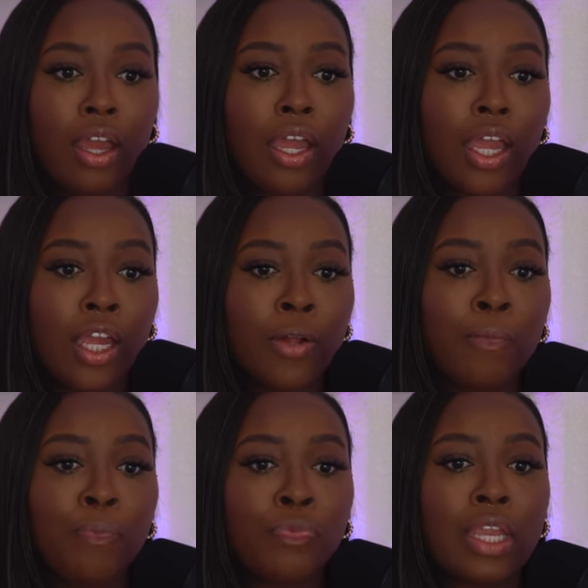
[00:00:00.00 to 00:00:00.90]
And
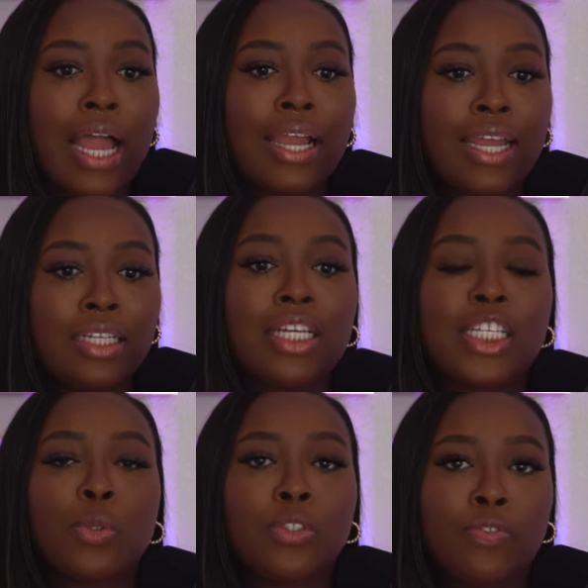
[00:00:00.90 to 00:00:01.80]
I guess that's
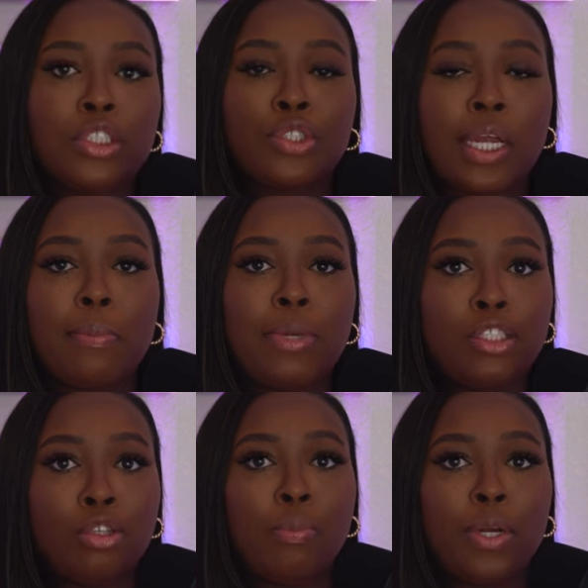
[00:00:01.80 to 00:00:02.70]
what's frustrating me
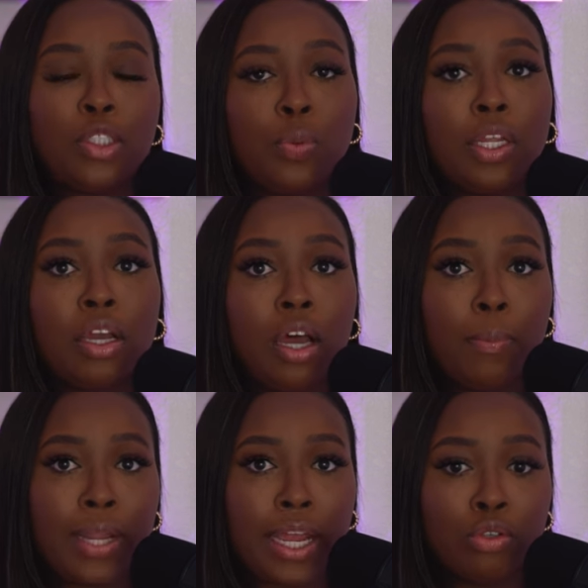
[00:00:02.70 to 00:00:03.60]
so much when it comes
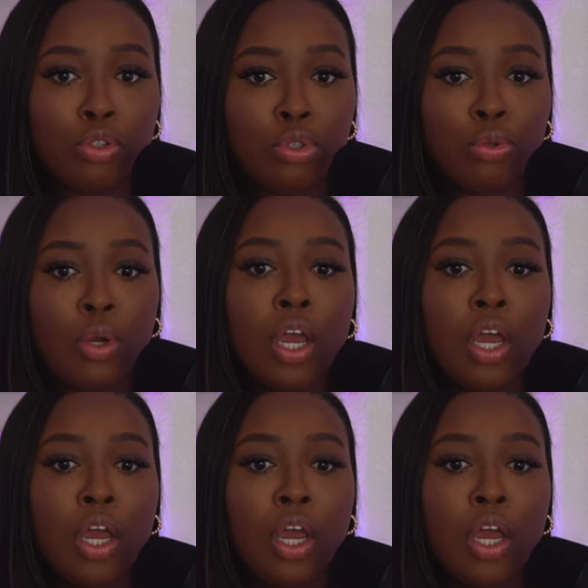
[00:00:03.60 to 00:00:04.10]
down to